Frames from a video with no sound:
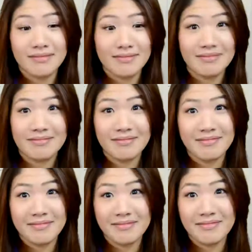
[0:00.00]

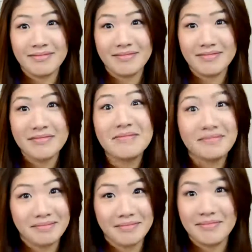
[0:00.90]

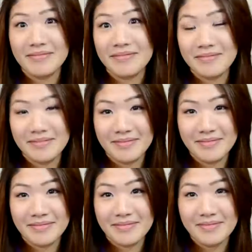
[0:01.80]

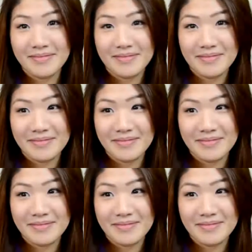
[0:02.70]
[no speech]